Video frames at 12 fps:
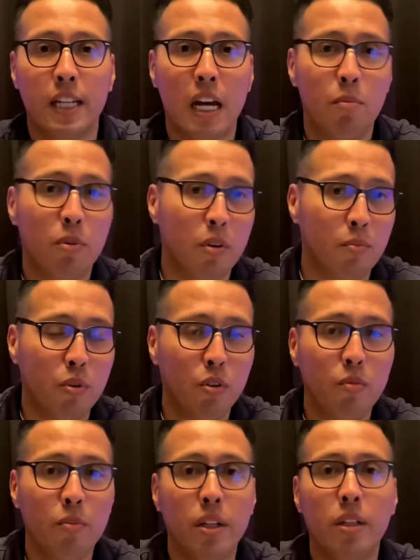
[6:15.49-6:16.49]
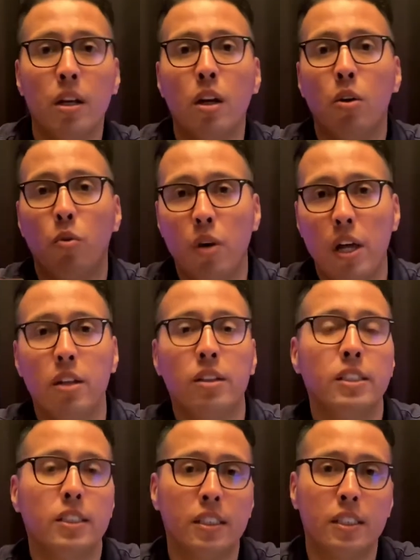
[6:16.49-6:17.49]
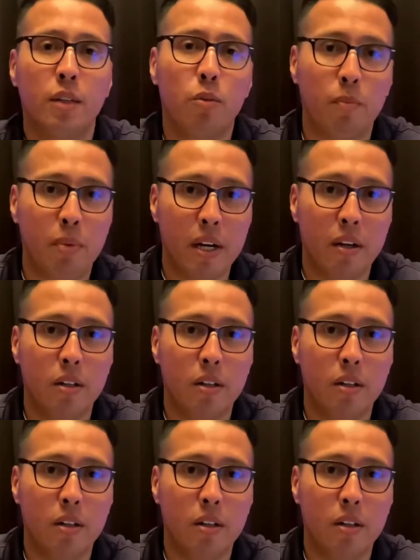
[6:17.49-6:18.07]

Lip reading: improvement rather than just a repair.